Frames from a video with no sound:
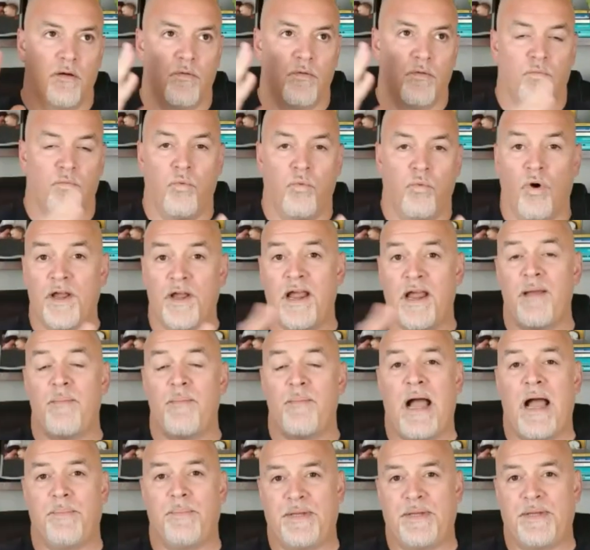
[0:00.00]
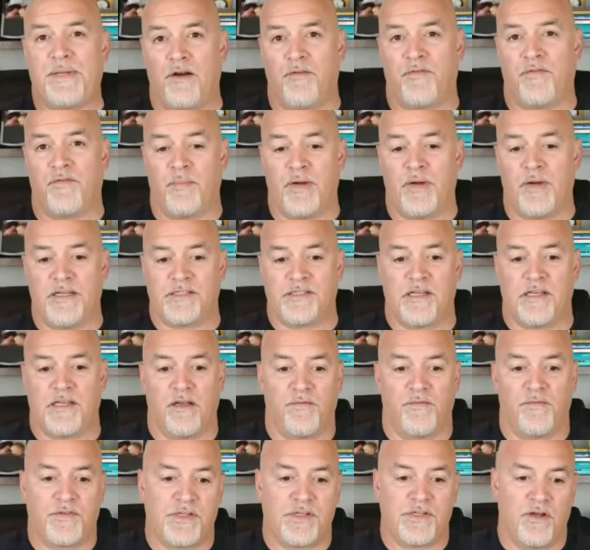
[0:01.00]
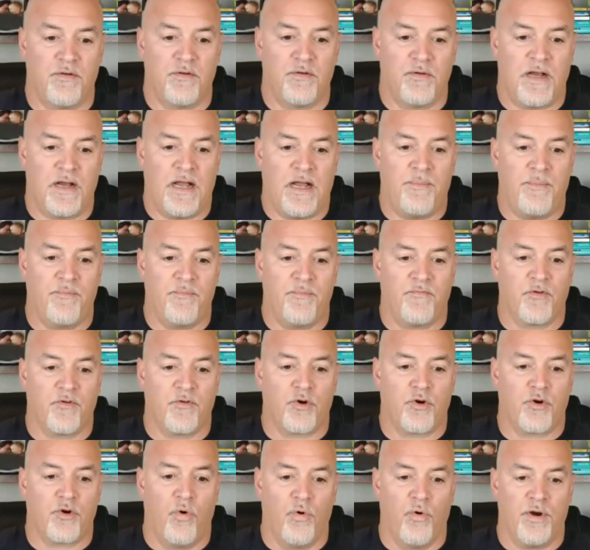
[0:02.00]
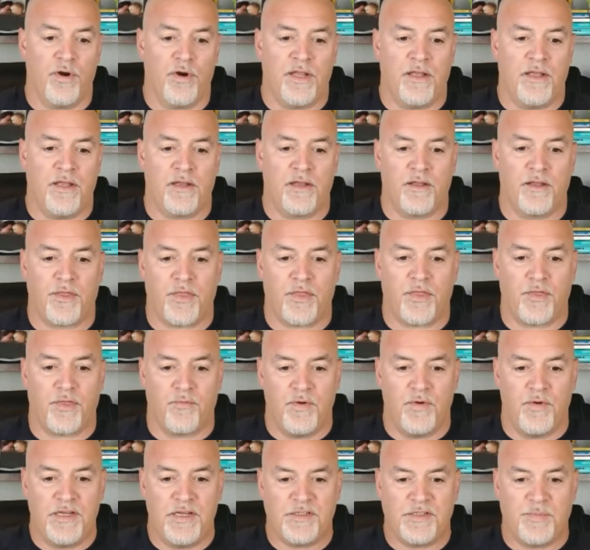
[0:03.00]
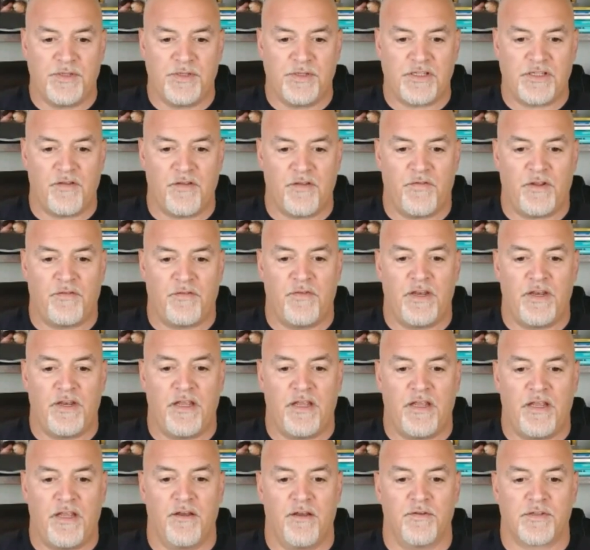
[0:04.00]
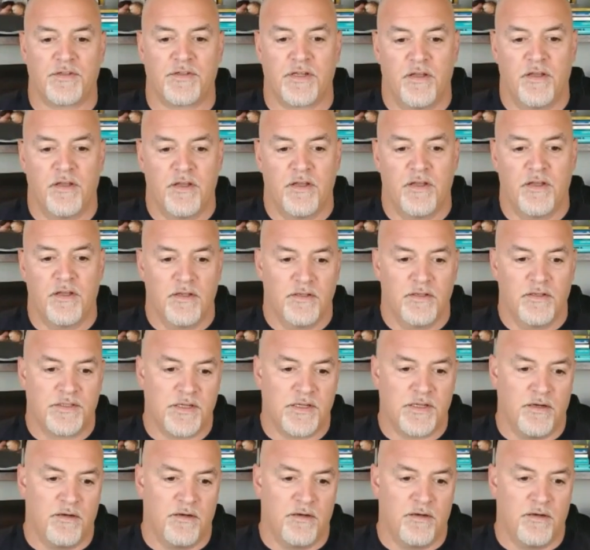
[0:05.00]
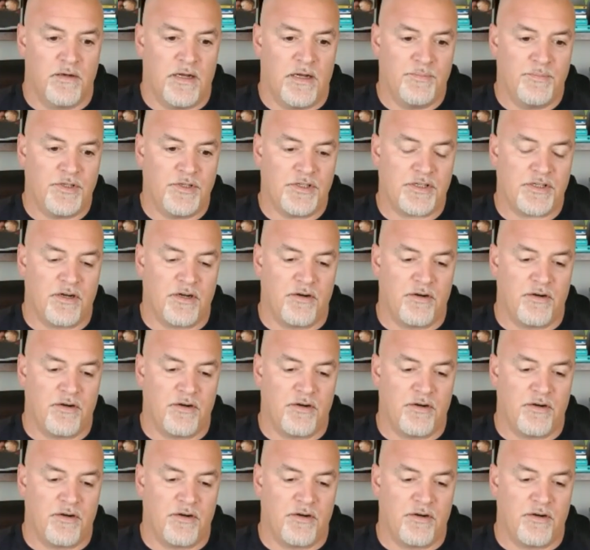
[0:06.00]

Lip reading: what I mapped out for myself. So I'm recording 3 specific videos. So I'm just going to